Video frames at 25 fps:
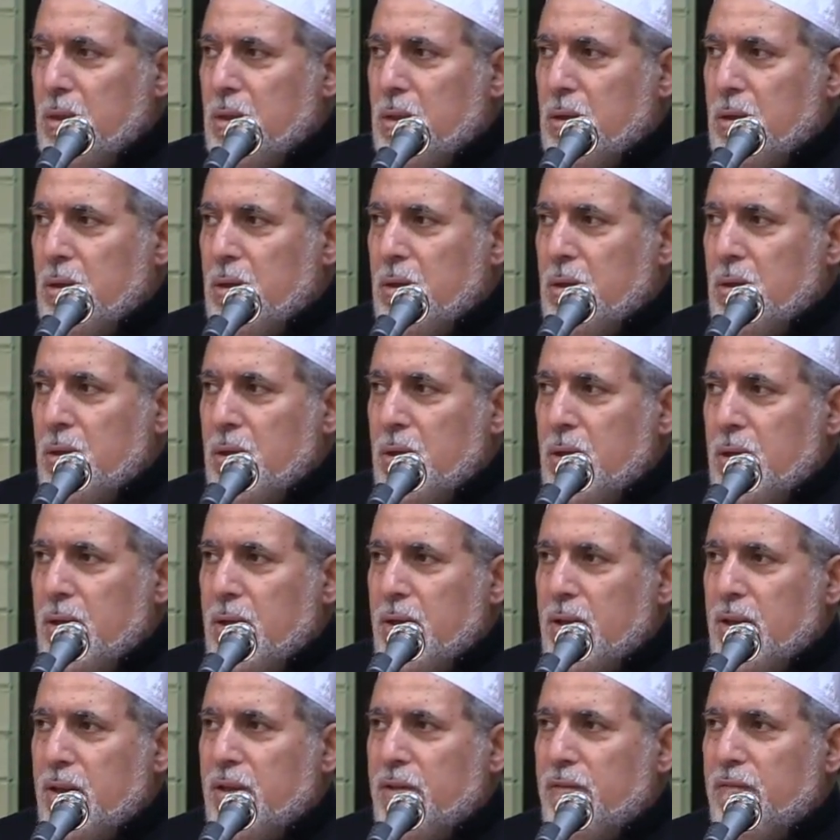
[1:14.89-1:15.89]

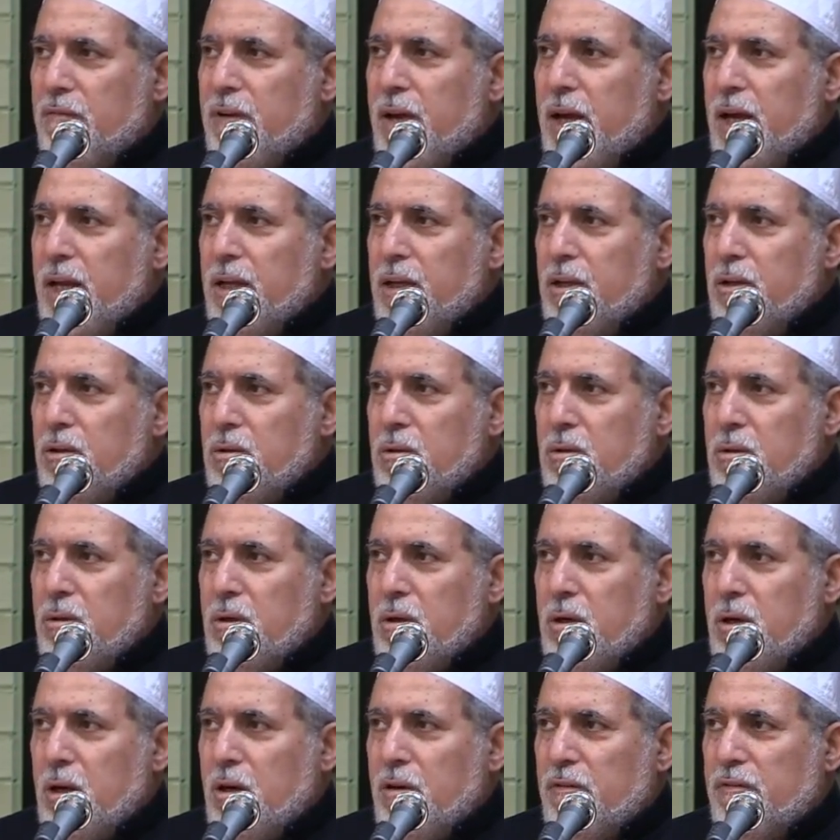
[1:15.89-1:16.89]
on the value
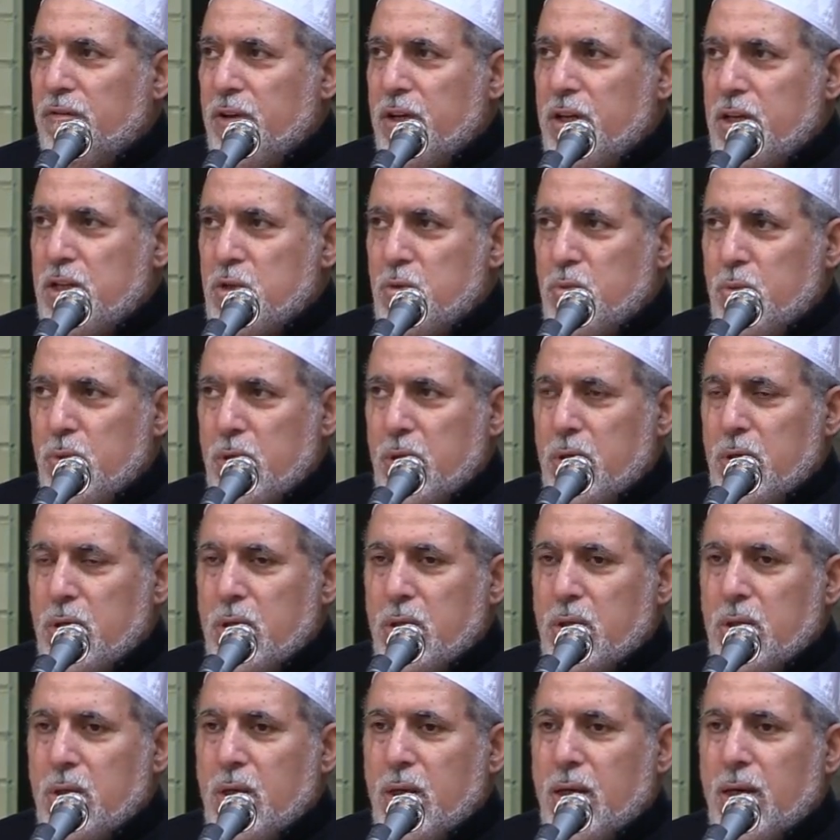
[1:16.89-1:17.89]
of His
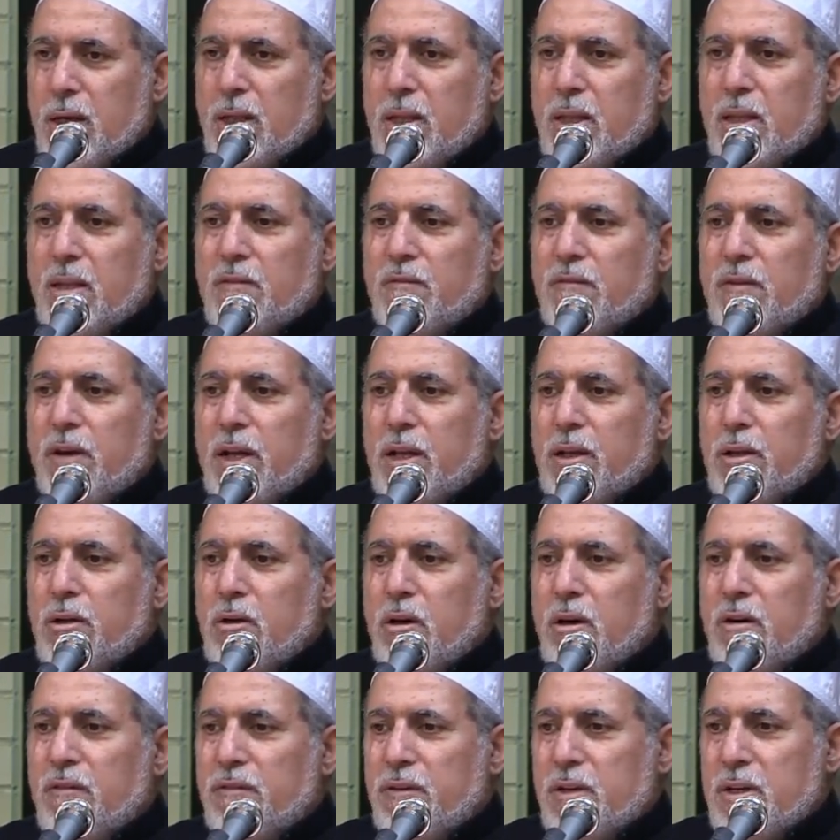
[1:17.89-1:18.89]
word and the value
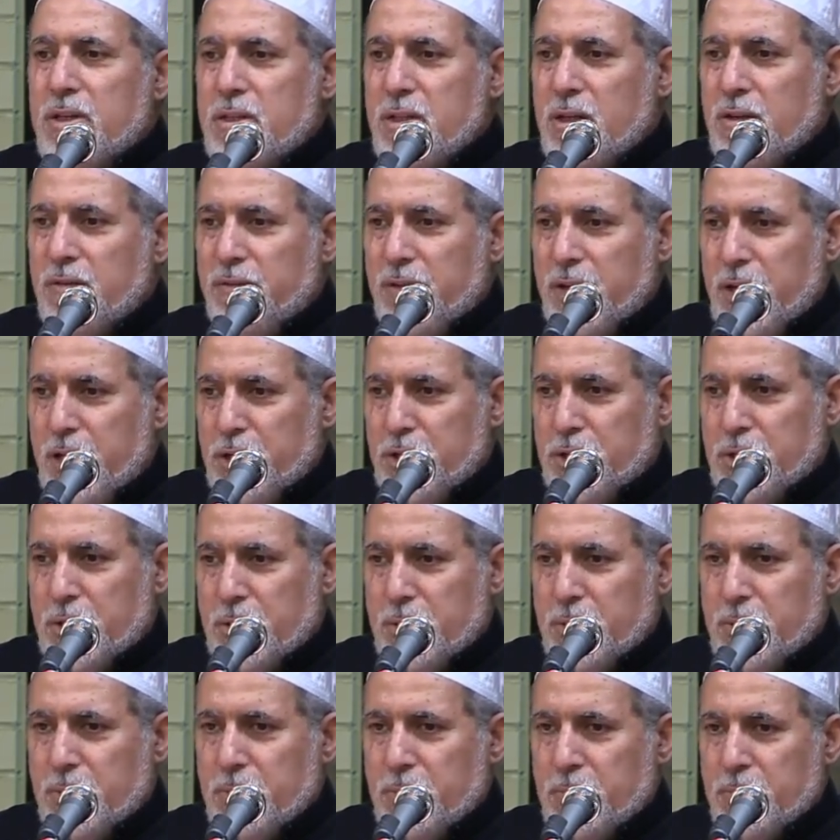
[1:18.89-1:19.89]
of His revelation,